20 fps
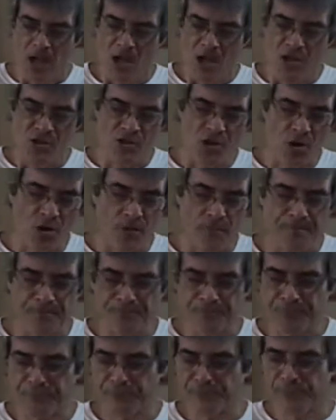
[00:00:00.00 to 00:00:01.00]
So
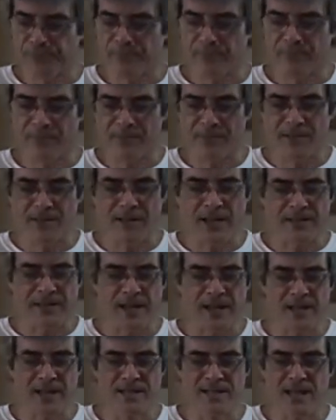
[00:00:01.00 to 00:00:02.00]
the
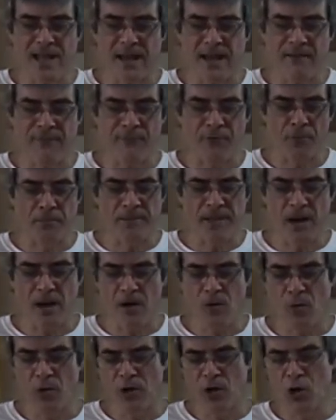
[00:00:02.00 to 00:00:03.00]
thing is that from
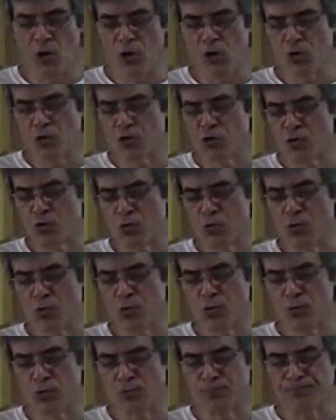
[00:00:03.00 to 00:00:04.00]
there we go
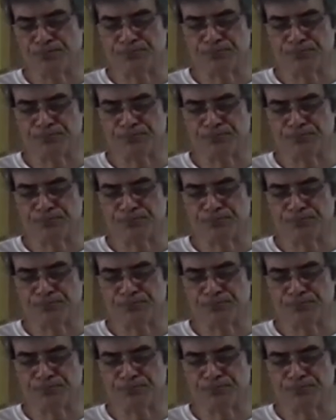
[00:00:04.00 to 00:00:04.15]
to